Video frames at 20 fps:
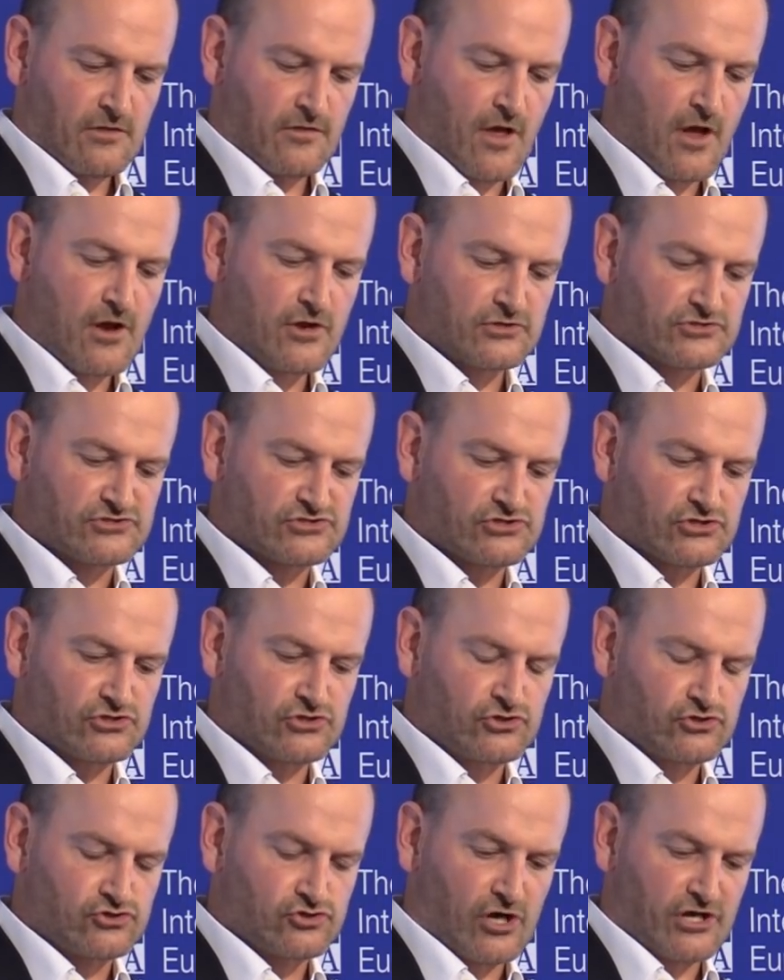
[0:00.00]
those
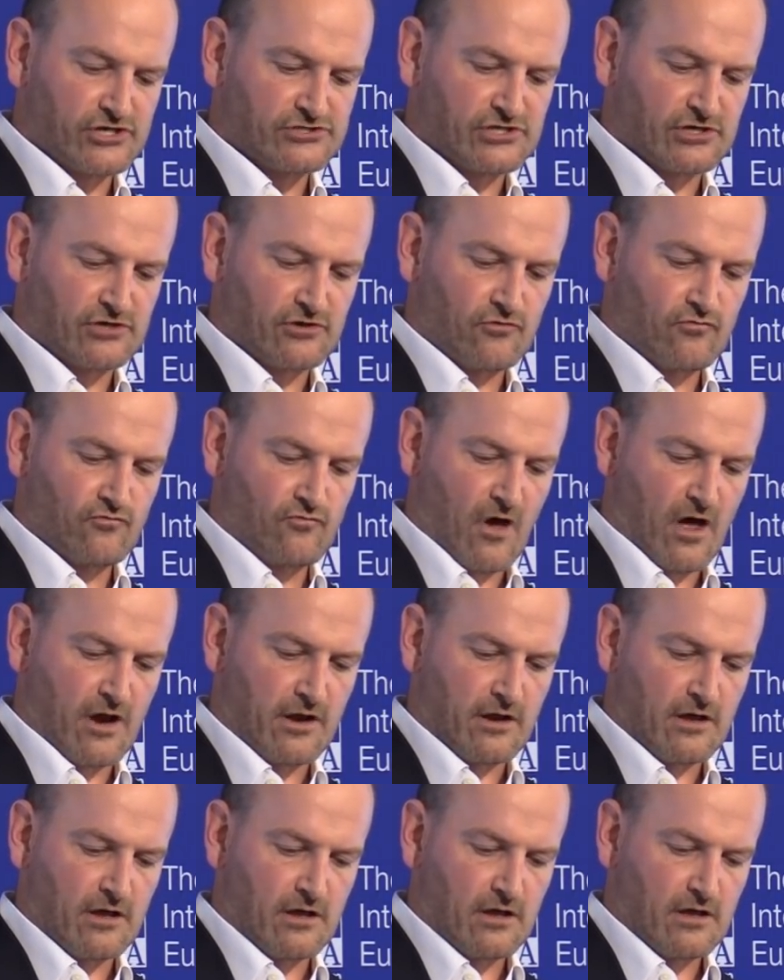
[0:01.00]
who try to
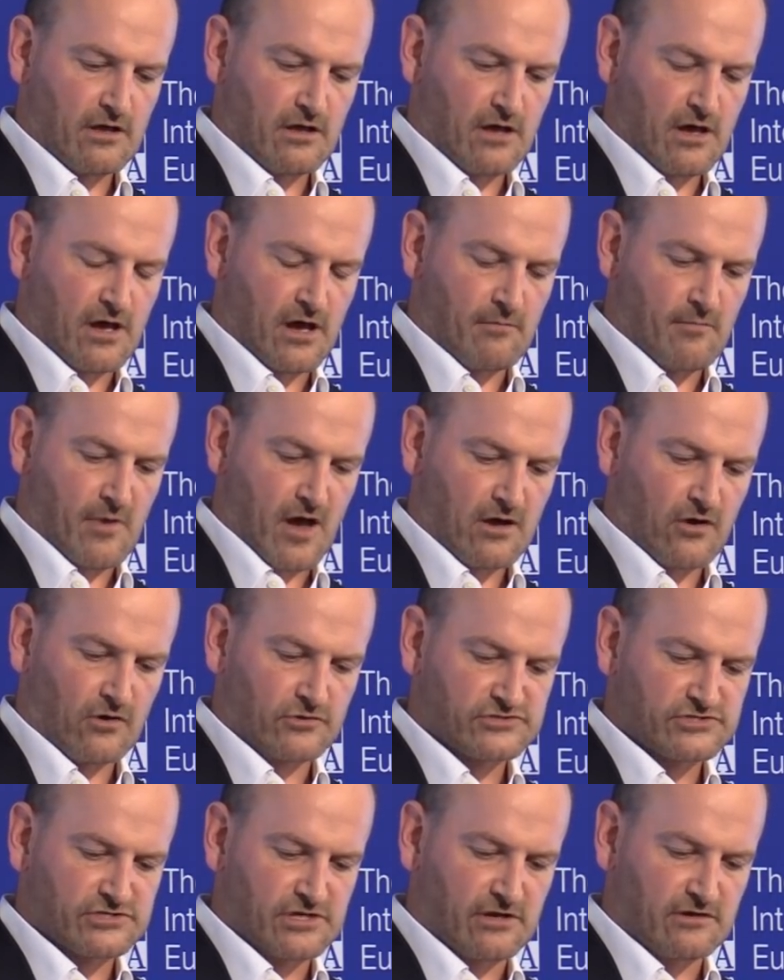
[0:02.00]
run a
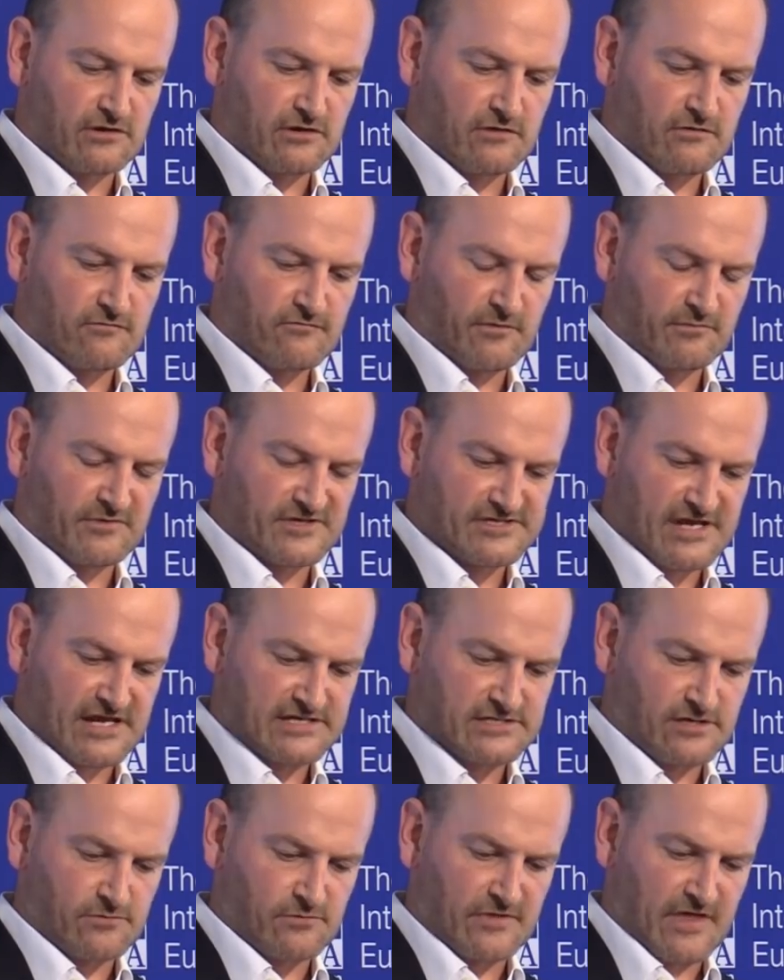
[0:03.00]
continent from the
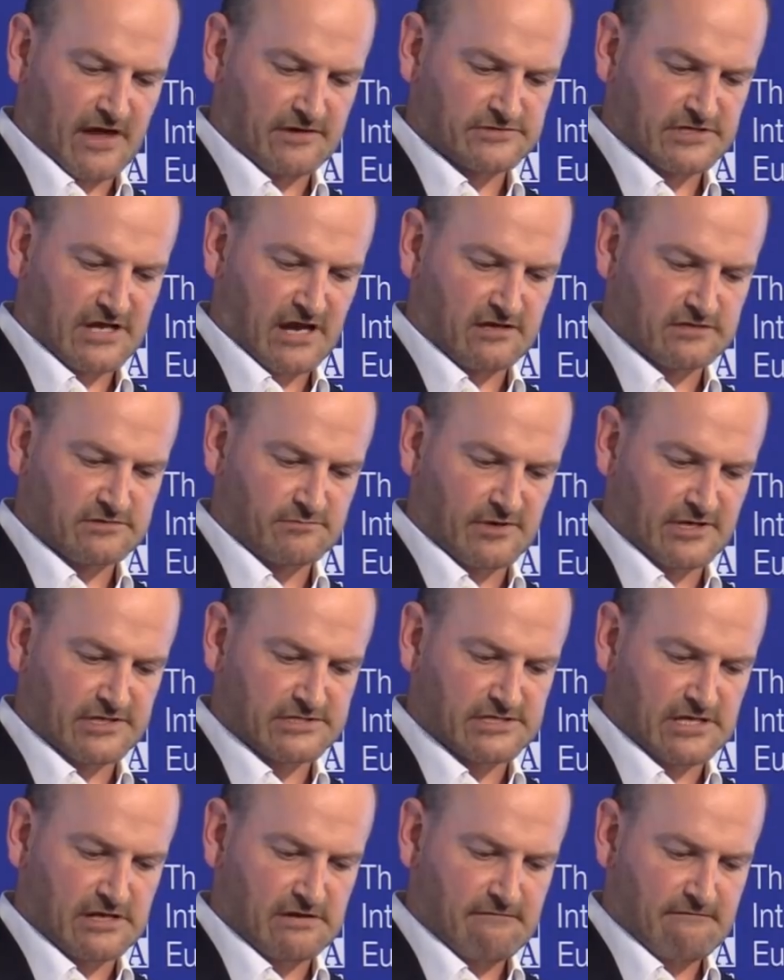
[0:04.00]
centre without
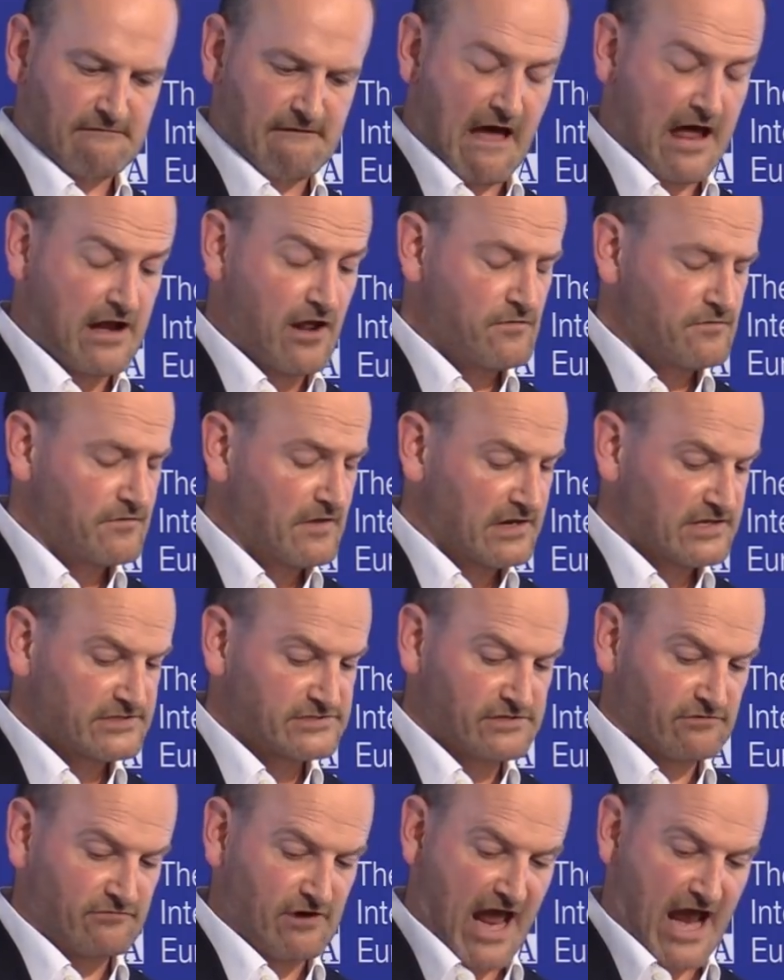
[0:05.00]
accountability. I don't think
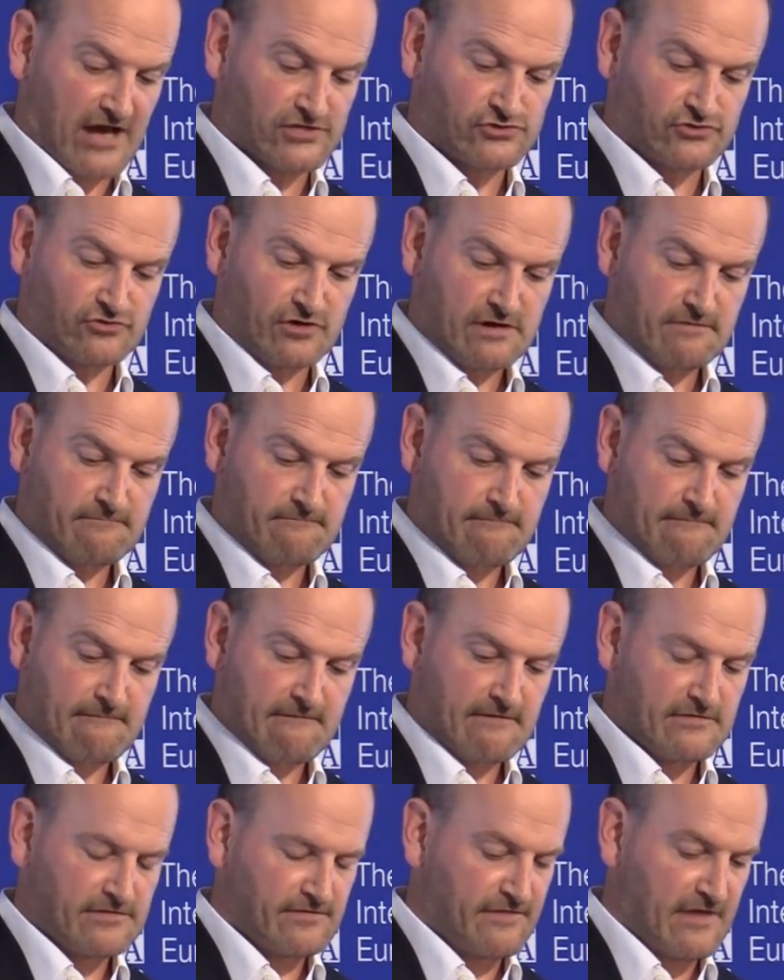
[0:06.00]
it's a reactionary
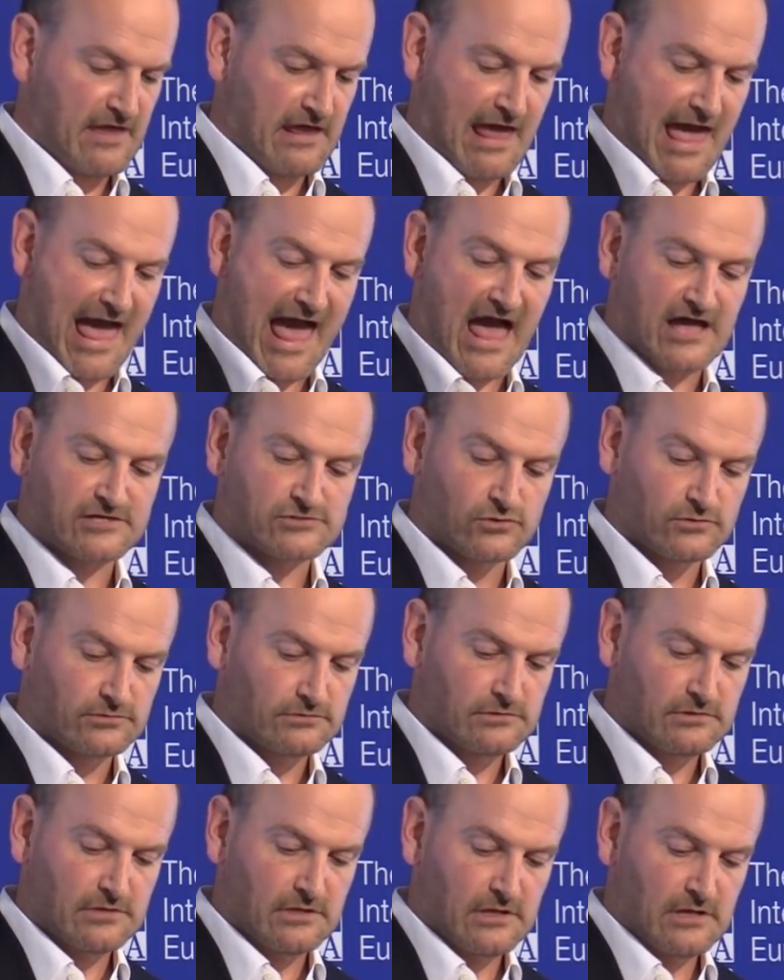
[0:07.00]
thing at
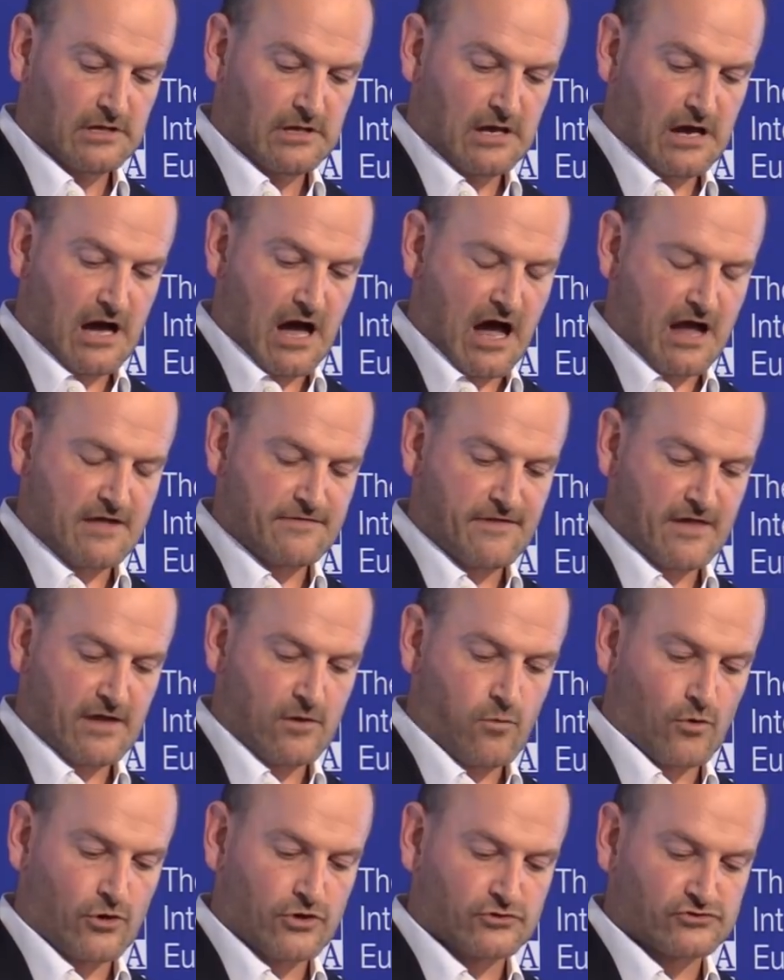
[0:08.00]
all. I
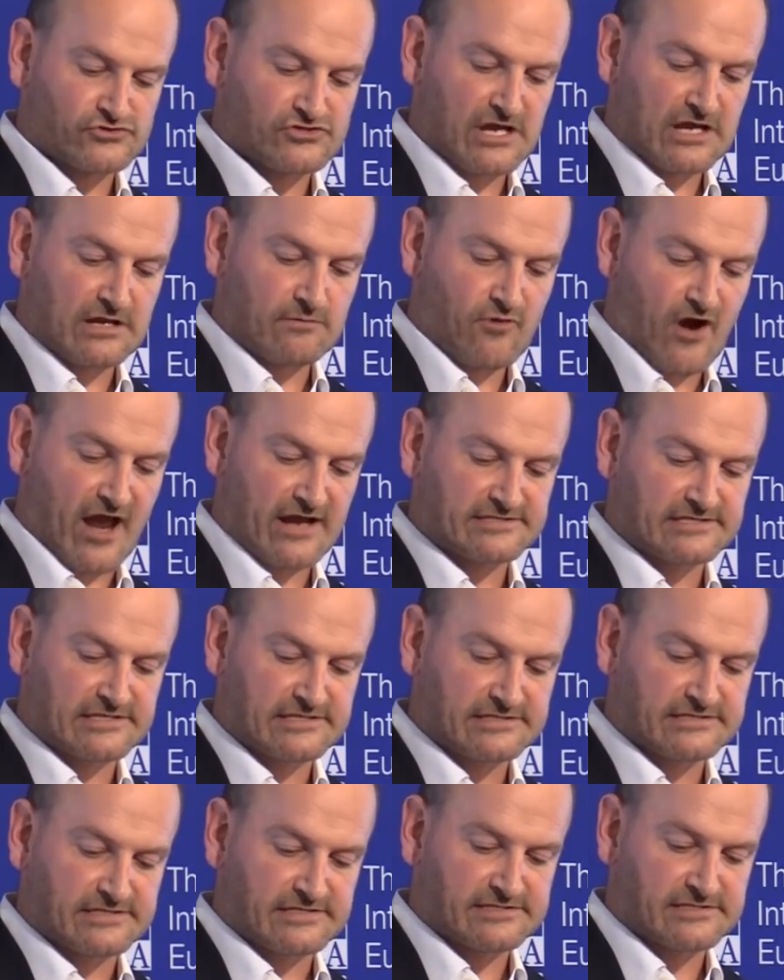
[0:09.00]
think what you're seeing in
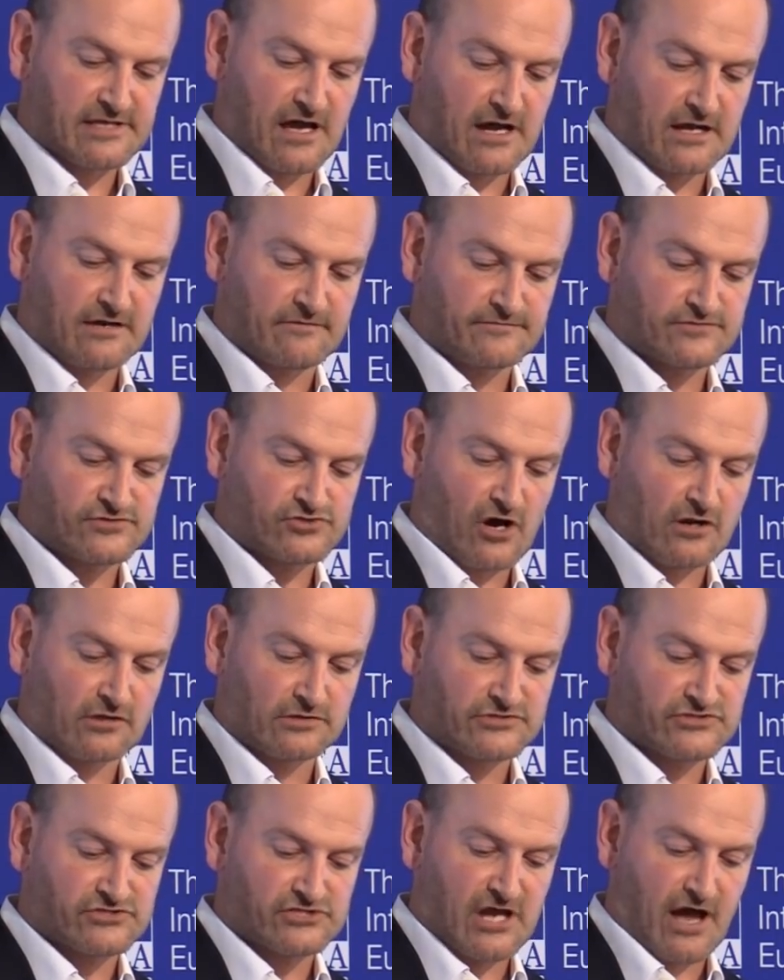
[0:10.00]
Brexit is a sign of
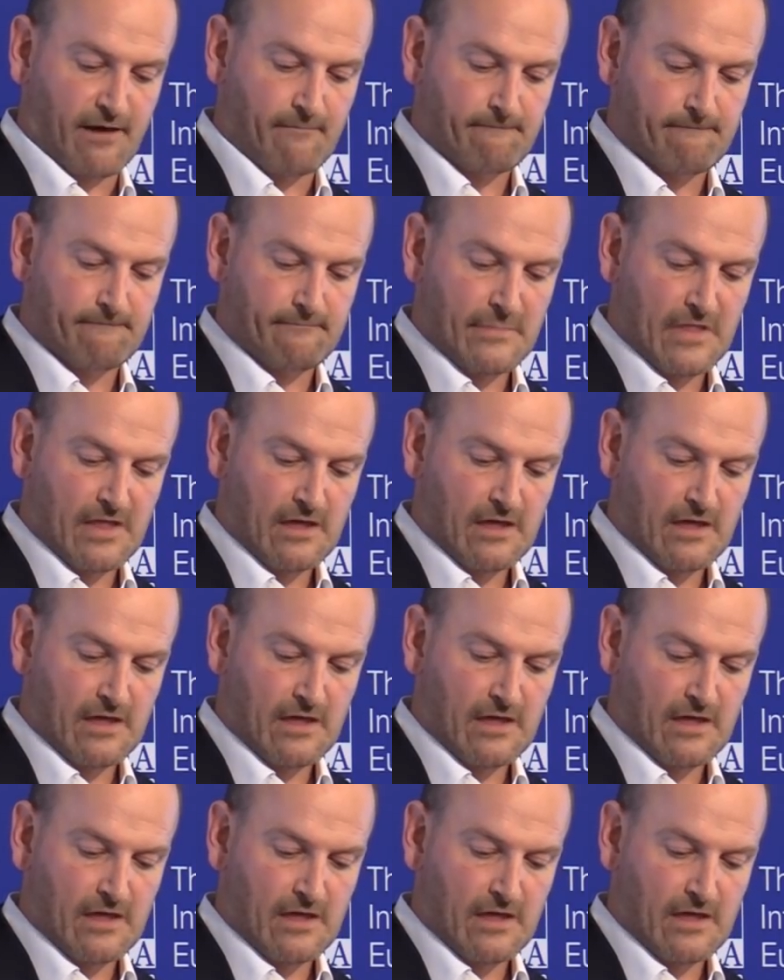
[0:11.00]
struggles to come.